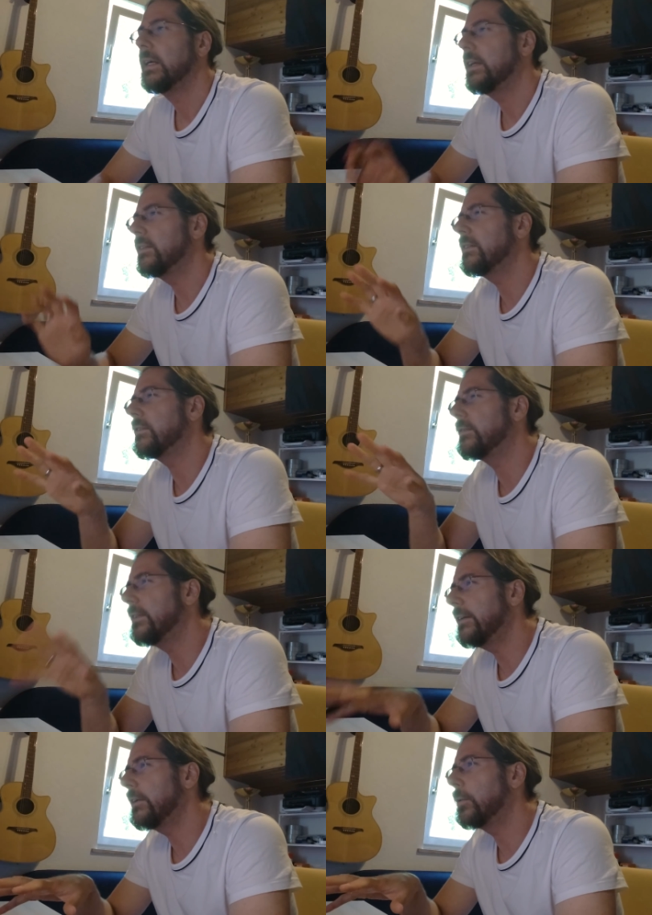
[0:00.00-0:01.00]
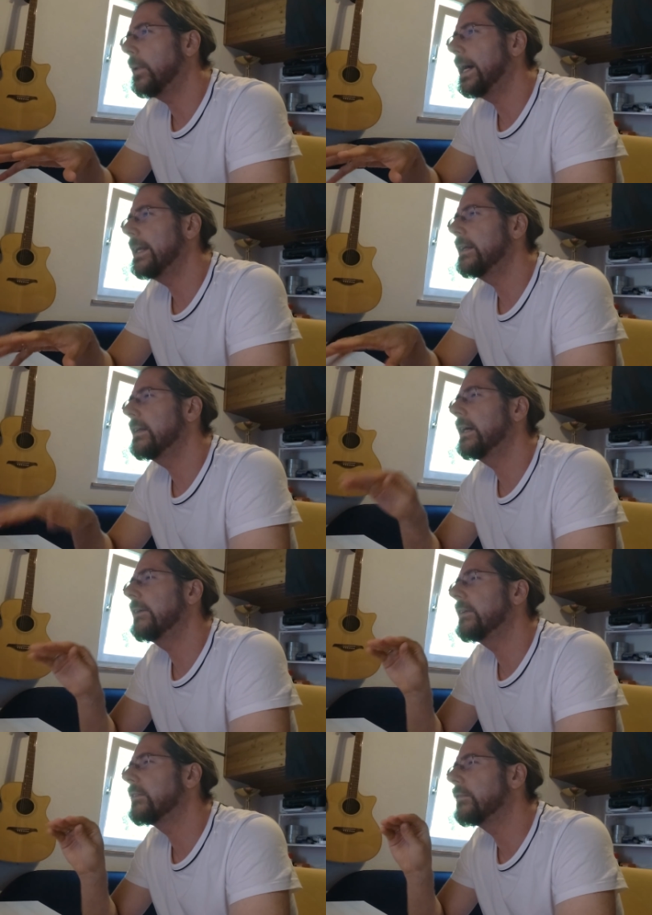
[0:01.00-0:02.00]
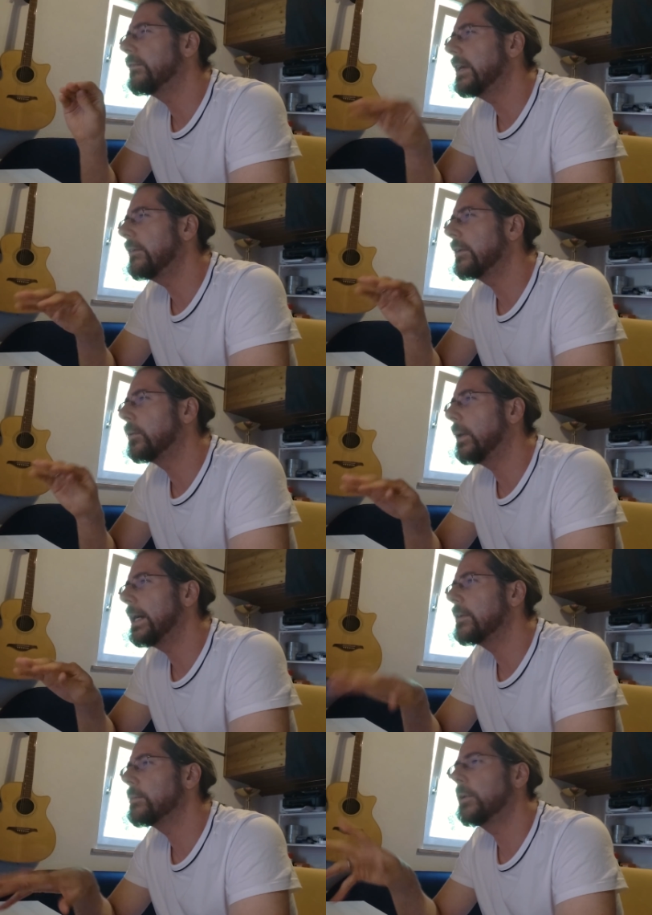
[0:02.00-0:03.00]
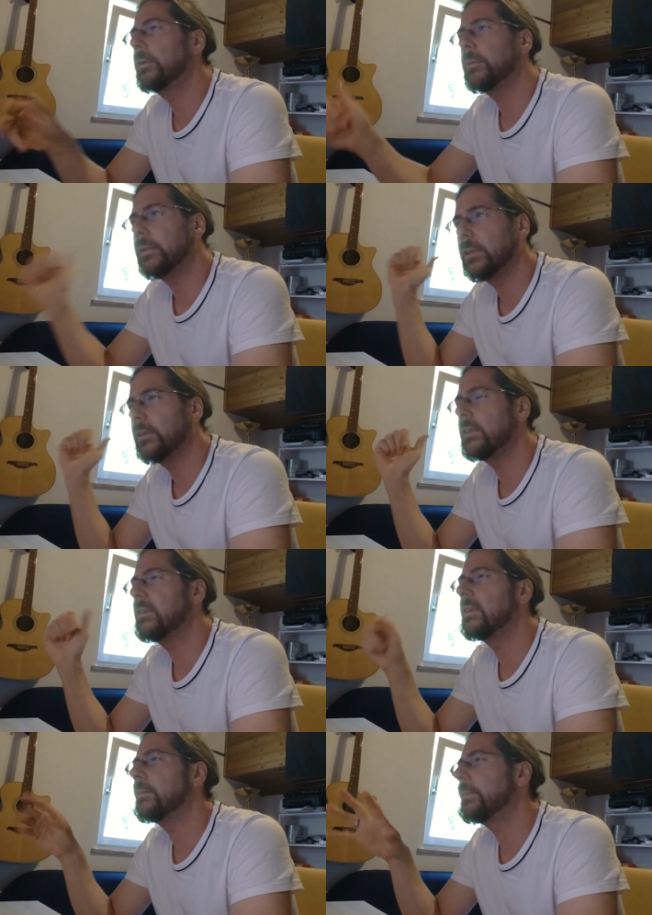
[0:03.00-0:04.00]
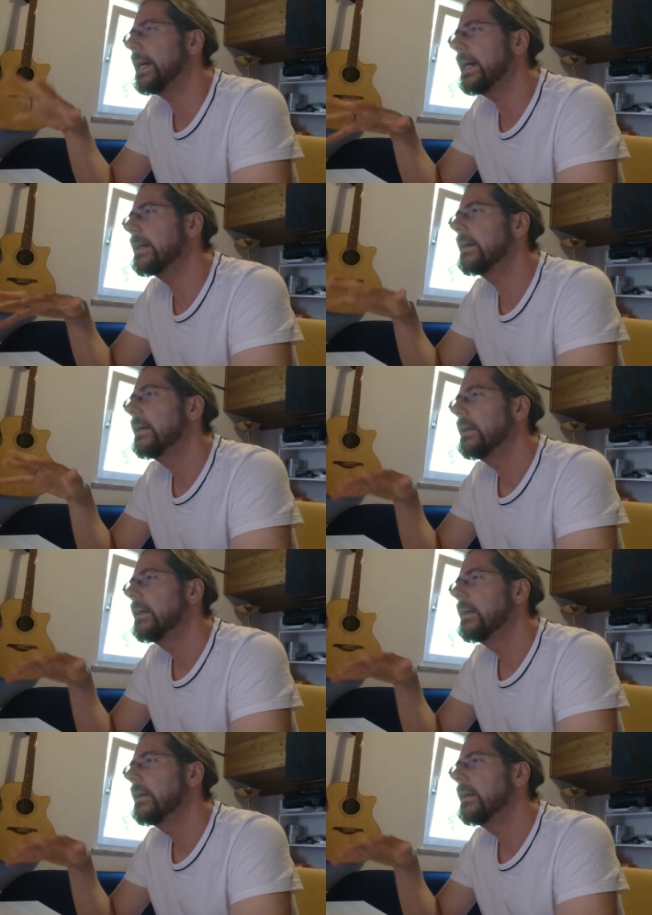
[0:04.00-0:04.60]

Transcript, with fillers: He says it's very quiet in there, and it's a very quiet motor because it's in the back,